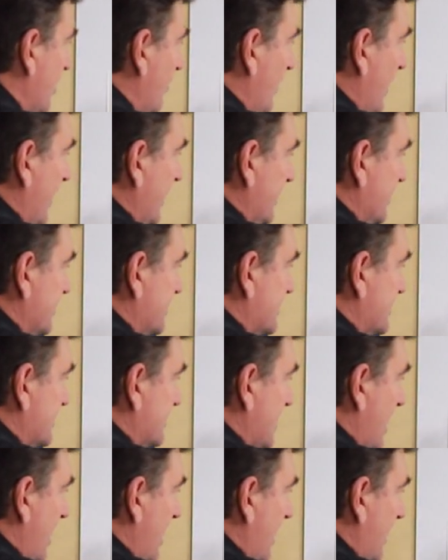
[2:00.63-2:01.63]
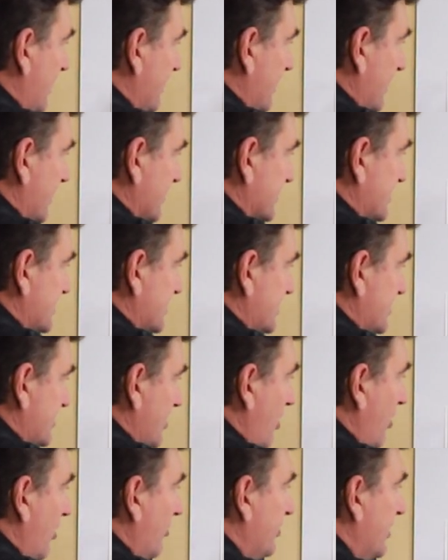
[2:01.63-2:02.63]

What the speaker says: where you start and stop,